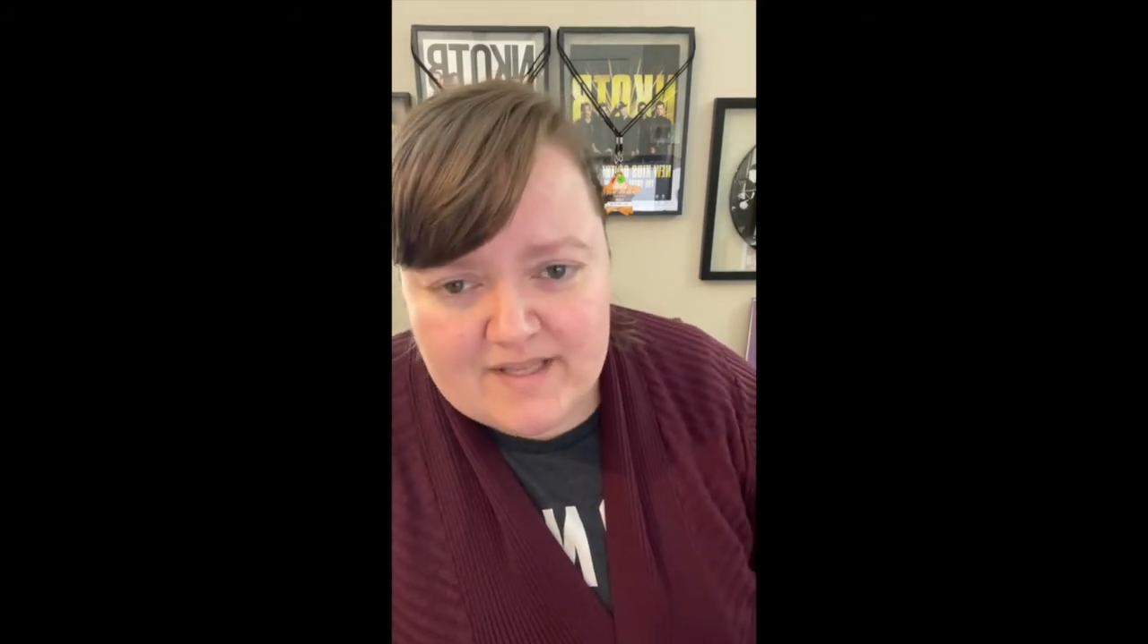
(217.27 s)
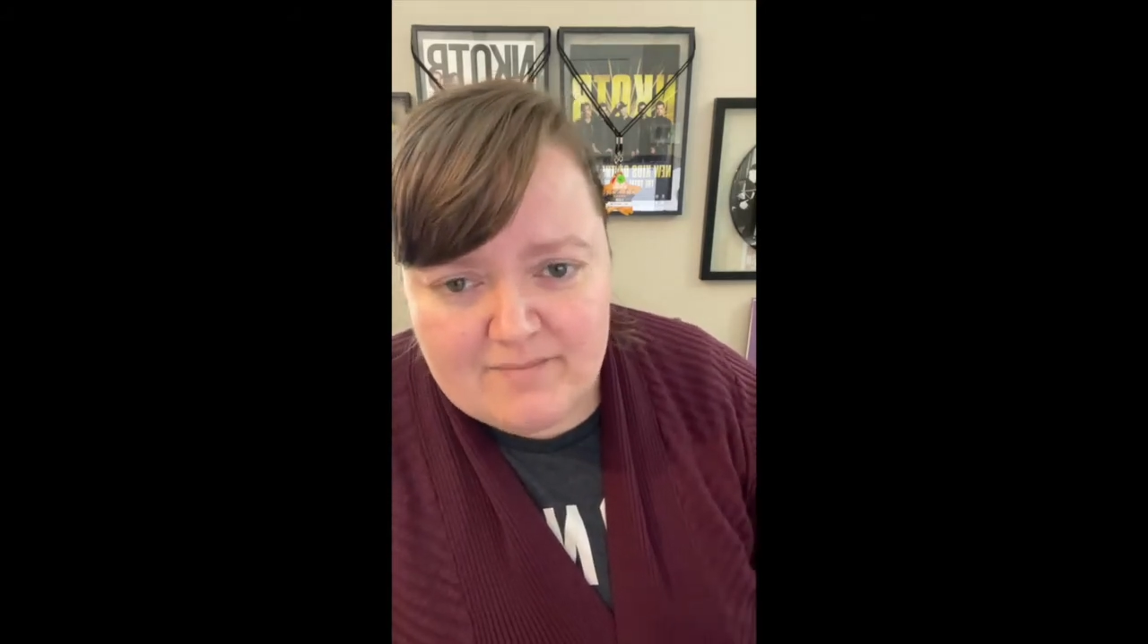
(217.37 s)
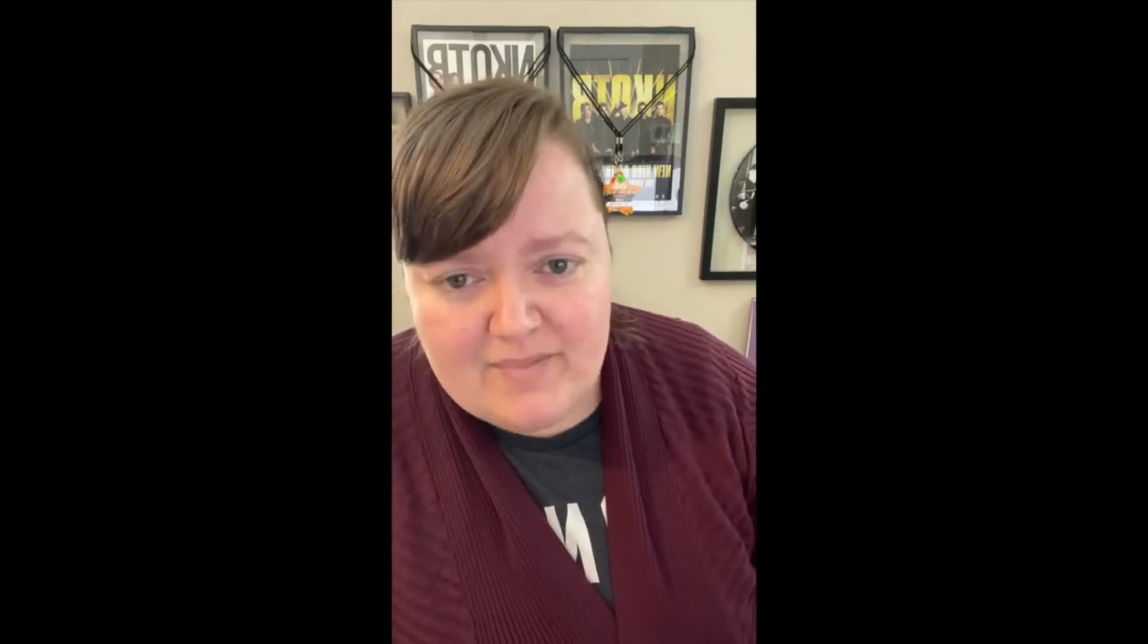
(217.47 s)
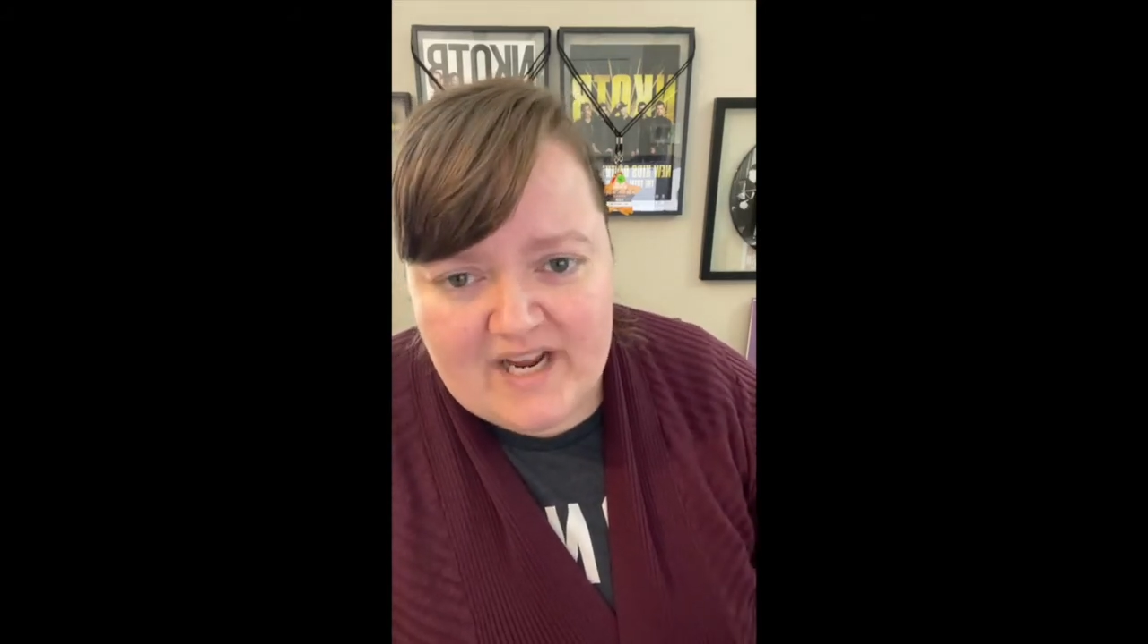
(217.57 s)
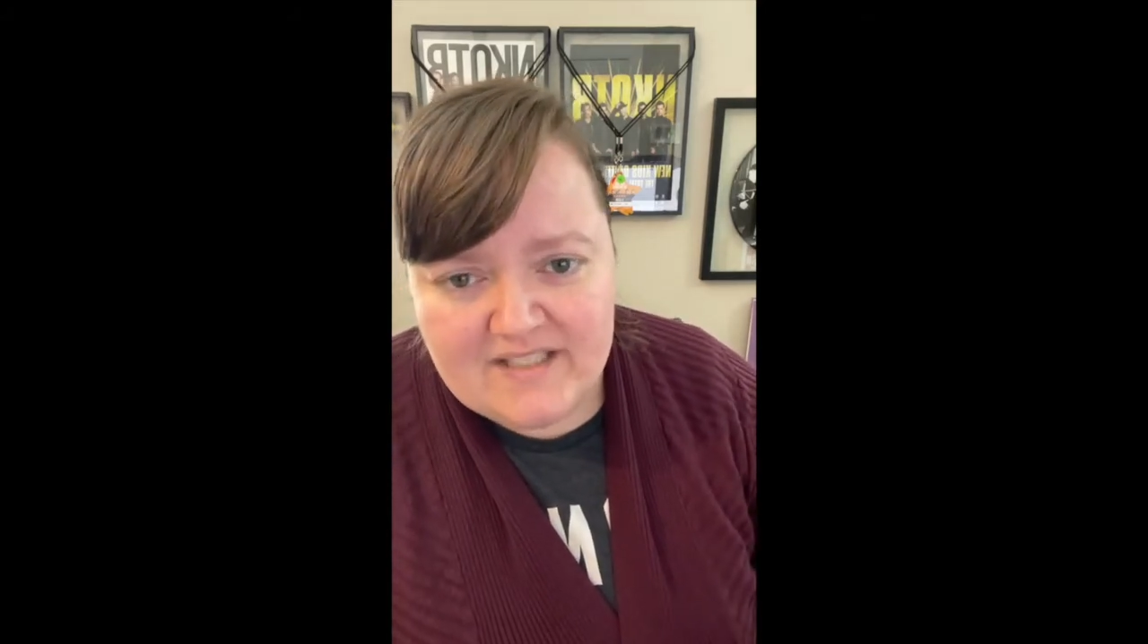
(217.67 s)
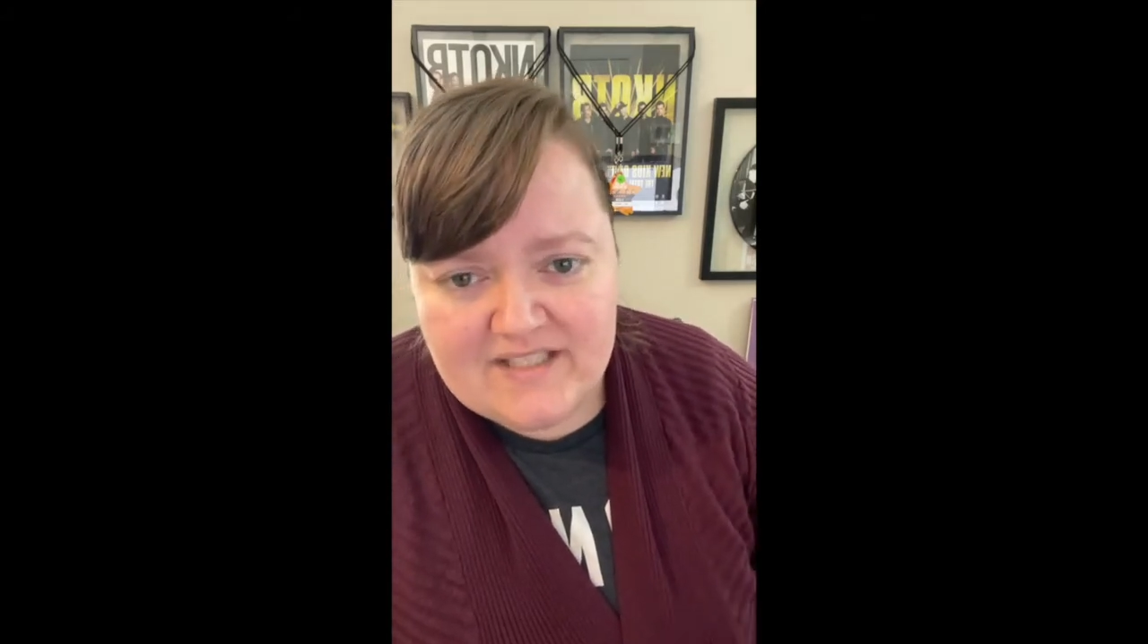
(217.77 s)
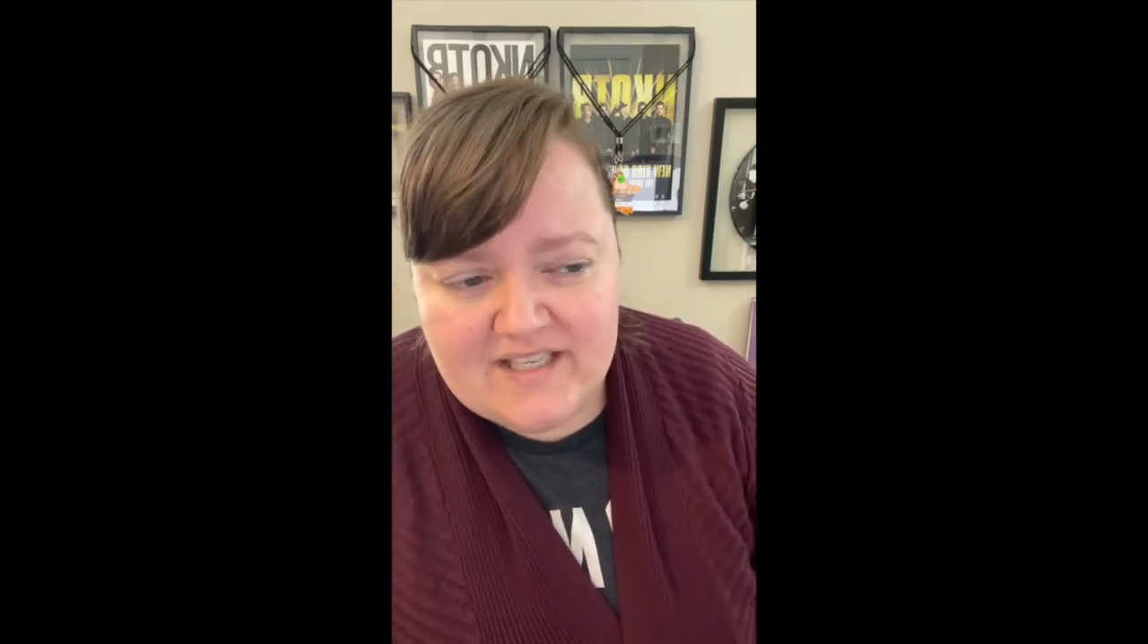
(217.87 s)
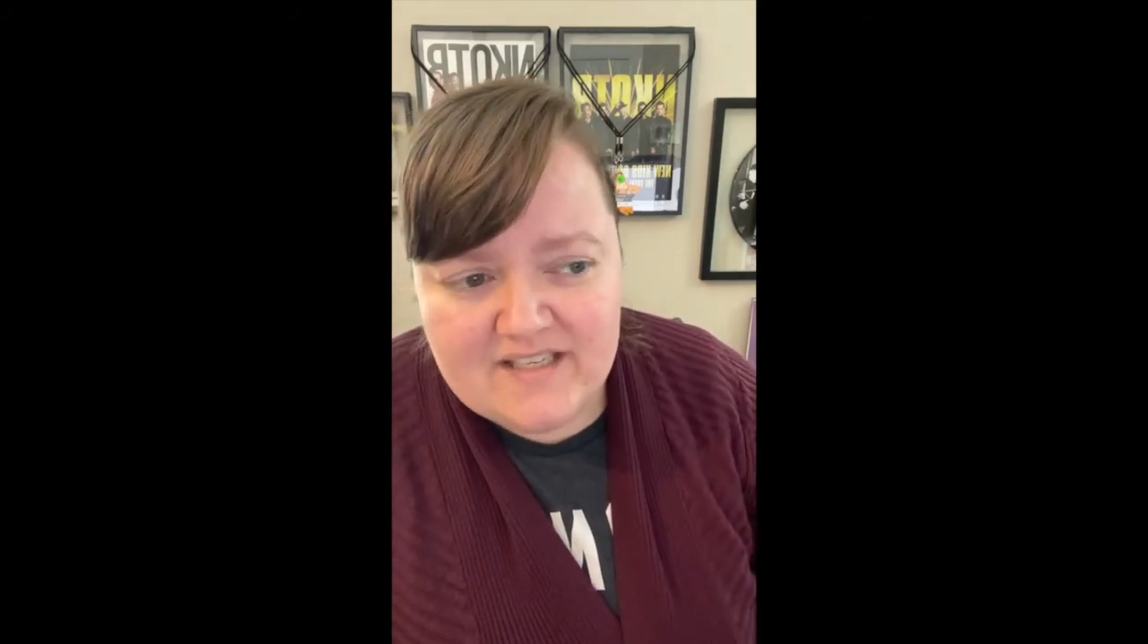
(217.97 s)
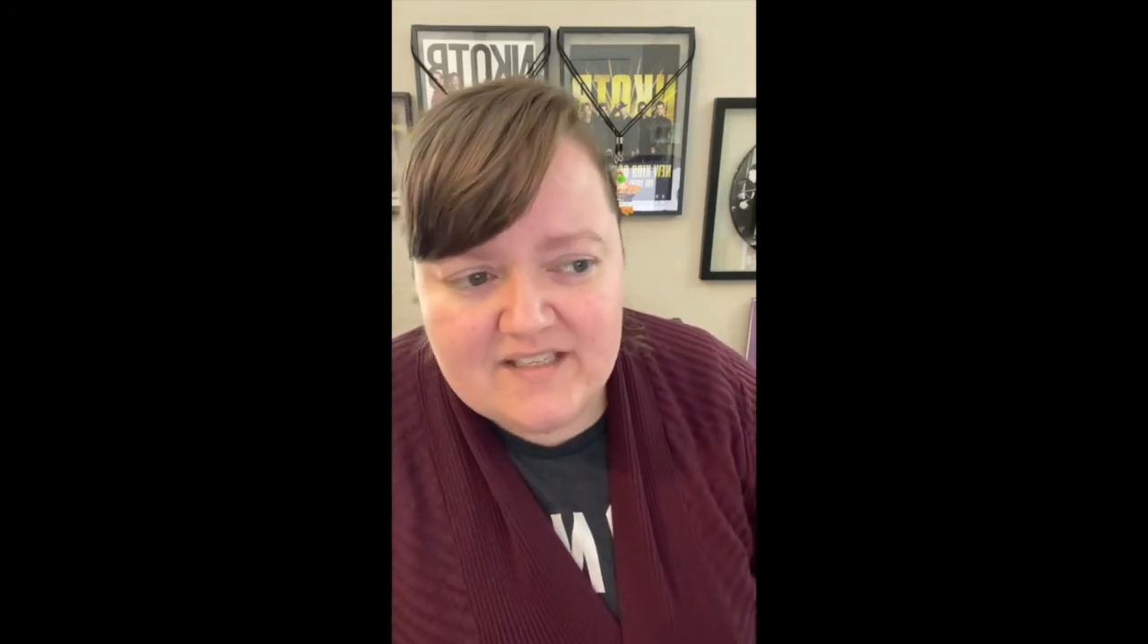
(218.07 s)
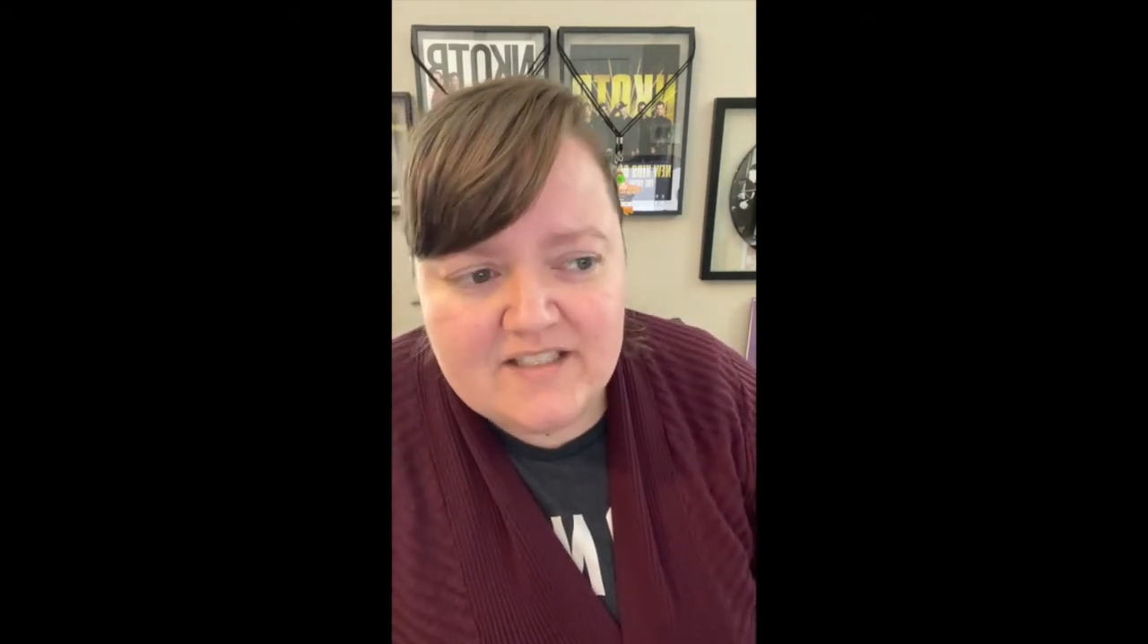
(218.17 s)
then back to
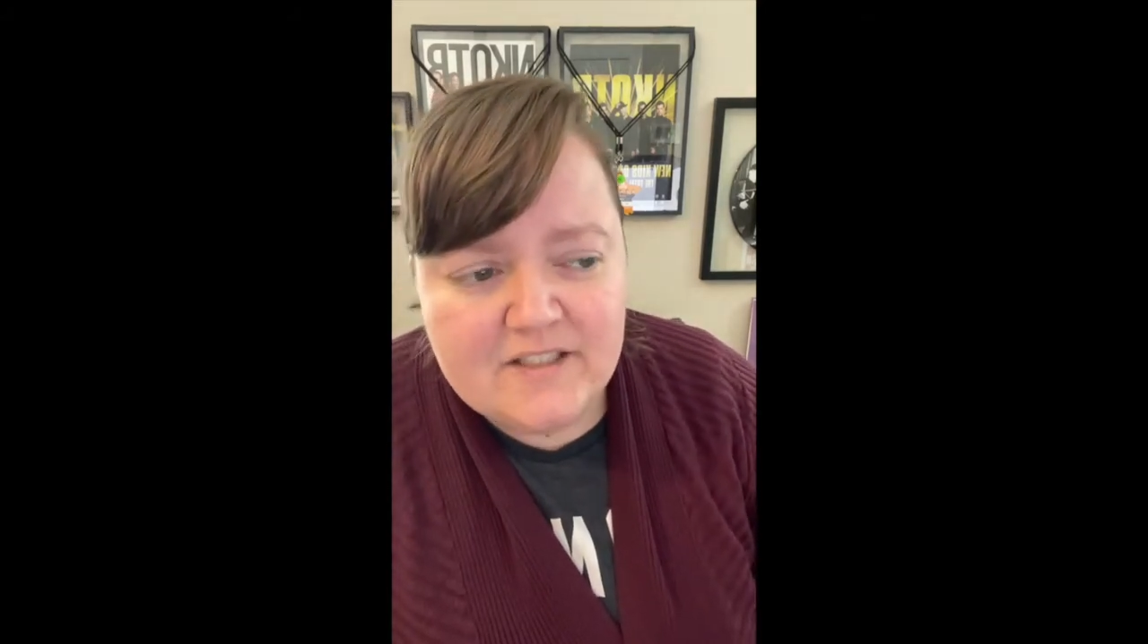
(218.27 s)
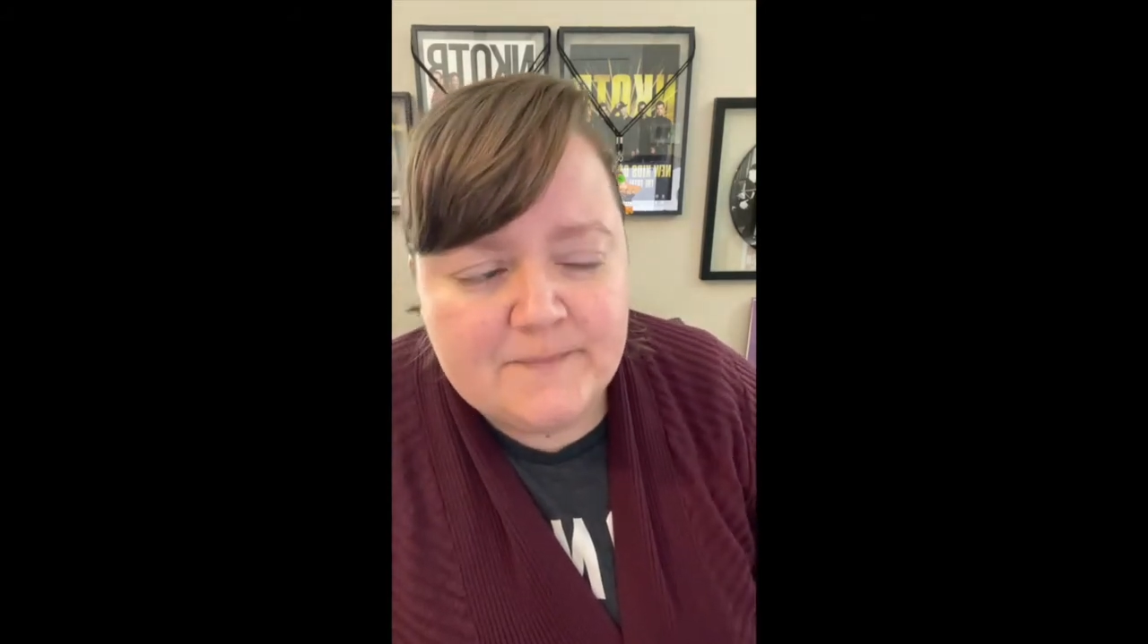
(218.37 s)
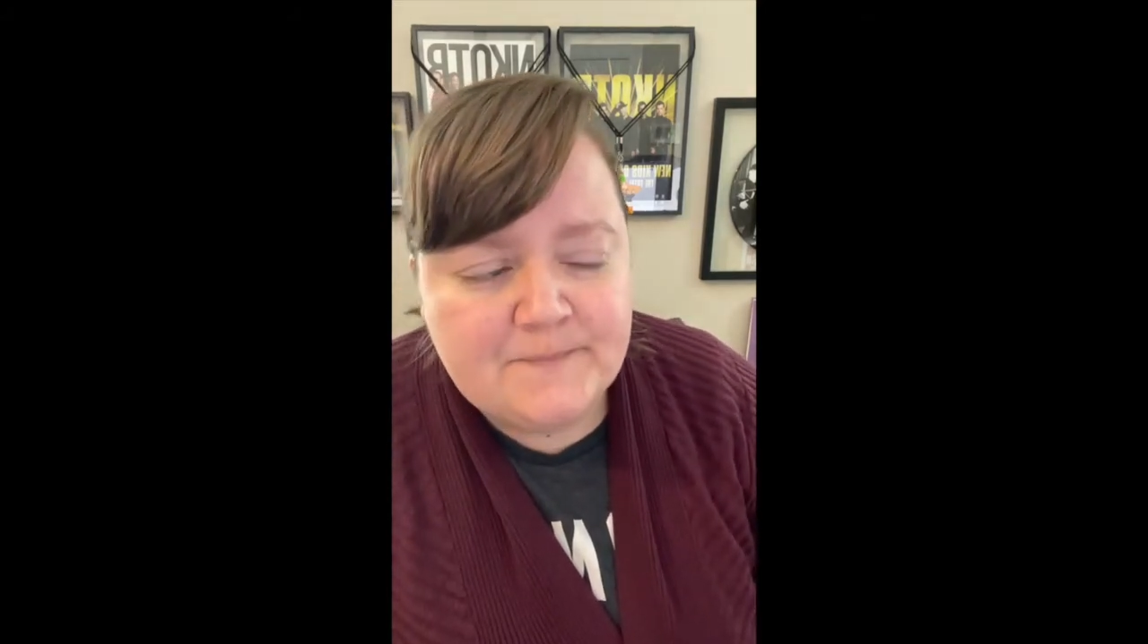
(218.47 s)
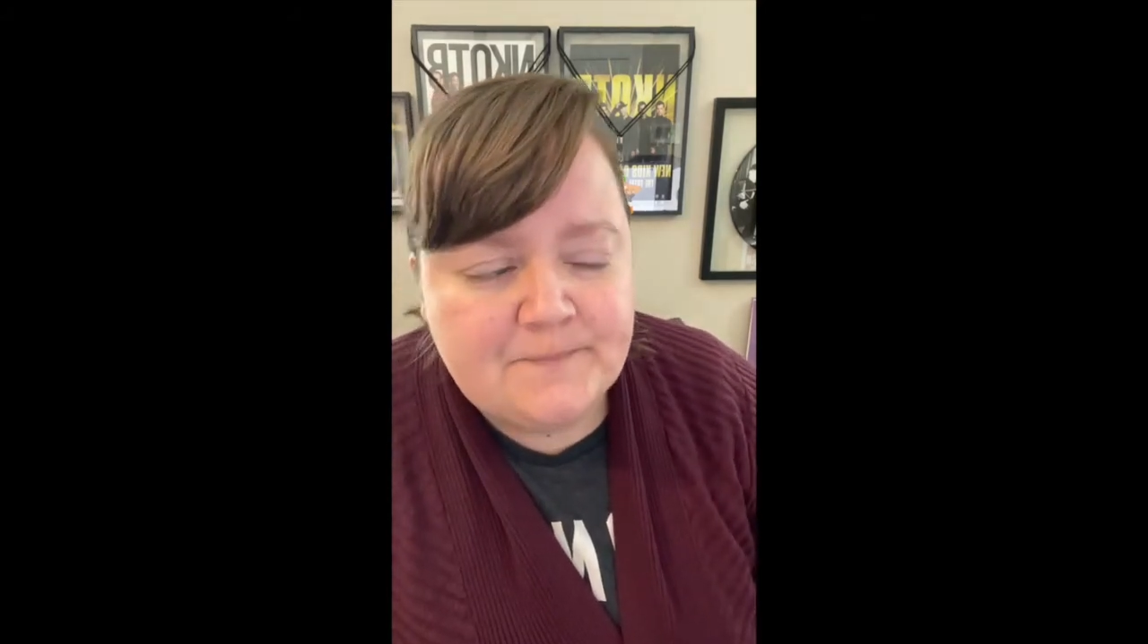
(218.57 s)
England.